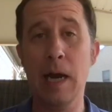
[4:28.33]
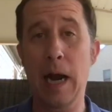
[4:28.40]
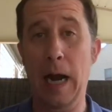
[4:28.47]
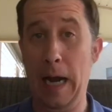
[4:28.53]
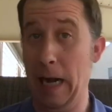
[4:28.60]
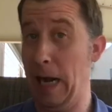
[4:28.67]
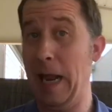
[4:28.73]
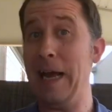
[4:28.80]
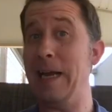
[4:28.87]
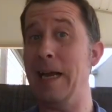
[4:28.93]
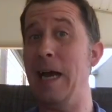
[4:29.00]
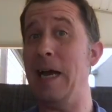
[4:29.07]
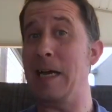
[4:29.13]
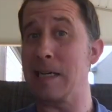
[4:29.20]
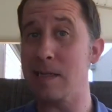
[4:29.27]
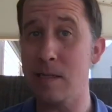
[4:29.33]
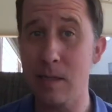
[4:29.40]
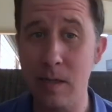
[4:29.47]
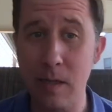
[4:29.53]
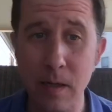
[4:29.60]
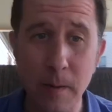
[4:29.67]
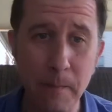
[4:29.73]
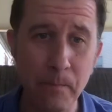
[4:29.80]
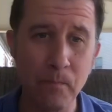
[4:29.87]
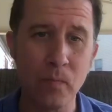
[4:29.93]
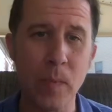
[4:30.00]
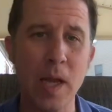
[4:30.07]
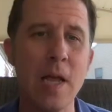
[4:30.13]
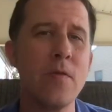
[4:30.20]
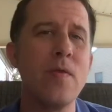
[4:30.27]
Like us.
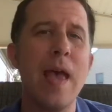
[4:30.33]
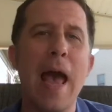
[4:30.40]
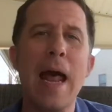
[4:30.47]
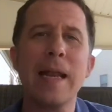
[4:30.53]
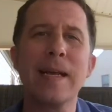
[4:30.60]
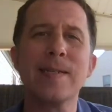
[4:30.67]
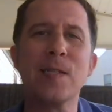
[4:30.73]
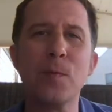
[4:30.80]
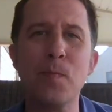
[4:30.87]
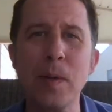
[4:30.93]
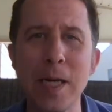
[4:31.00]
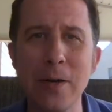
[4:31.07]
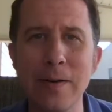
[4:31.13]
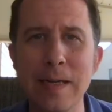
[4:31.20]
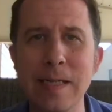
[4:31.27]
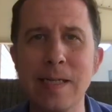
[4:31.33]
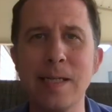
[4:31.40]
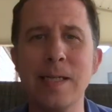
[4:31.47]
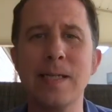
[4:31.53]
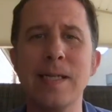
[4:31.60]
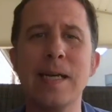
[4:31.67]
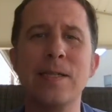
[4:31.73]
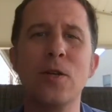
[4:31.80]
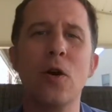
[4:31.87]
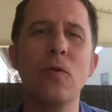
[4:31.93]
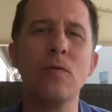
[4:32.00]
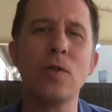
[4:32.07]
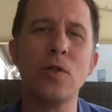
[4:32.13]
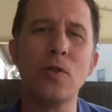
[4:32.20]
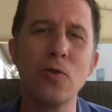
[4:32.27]
They had experiences. They
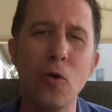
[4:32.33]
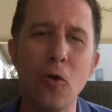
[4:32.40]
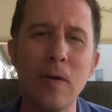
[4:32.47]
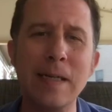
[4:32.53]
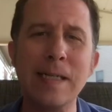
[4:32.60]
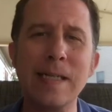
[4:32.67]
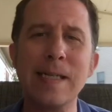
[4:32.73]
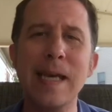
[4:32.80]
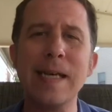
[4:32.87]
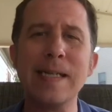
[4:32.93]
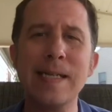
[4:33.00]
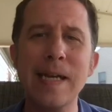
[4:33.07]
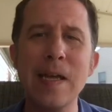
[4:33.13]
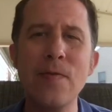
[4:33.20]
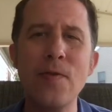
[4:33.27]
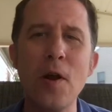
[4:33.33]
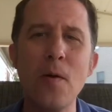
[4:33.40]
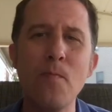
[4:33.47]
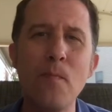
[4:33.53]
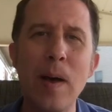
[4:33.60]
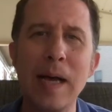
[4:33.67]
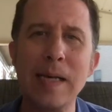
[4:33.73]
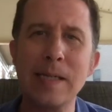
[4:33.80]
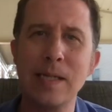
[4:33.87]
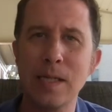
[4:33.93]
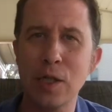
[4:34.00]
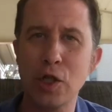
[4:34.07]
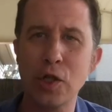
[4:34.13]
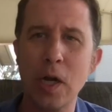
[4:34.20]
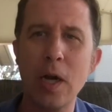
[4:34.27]
told stories. They did their best to
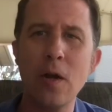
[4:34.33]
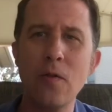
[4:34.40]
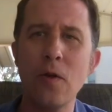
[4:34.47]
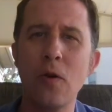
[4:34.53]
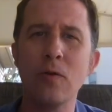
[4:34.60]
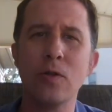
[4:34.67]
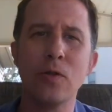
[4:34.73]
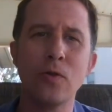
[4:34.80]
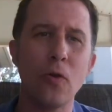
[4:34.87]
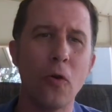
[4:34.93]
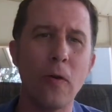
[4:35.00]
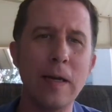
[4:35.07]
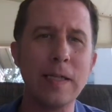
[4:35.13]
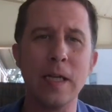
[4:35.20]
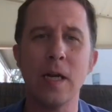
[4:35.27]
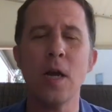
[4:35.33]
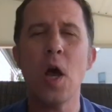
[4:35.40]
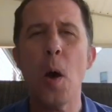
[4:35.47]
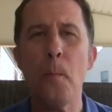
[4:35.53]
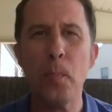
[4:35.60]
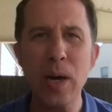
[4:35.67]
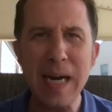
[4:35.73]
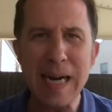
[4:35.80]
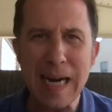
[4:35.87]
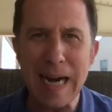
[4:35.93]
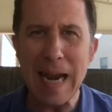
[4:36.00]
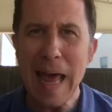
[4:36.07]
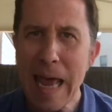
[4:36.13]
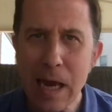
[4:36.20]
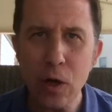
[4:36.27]
share those stories and put
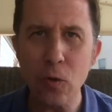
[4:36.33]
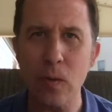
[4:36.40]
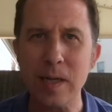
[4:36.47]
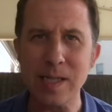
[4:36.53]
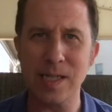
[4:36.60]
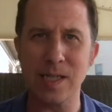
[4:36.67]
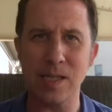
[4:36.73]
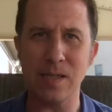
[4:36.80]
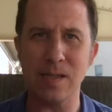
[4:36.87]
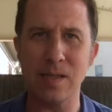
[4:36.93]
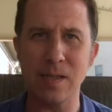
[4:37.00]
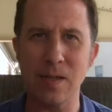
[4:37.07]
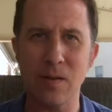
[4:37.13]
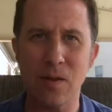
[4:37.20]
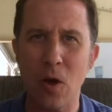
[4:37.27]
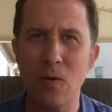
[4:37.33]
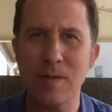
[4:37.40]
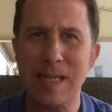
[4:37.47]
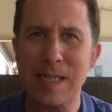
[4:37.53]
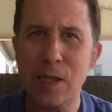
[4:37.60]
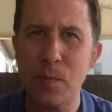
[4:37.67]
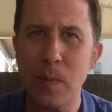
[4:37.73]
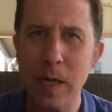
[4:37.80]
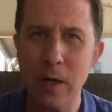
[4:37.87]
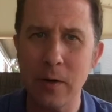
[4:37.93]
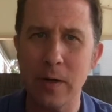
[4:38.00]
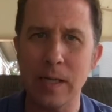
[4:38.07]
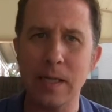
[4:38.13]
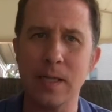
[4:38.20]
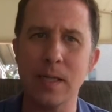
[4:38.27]
language to those
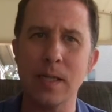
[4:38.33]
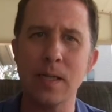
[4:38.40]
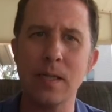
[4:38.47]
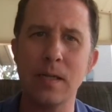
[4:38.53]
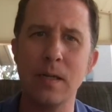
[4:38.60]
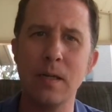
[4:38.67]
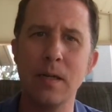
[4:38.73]
experiences.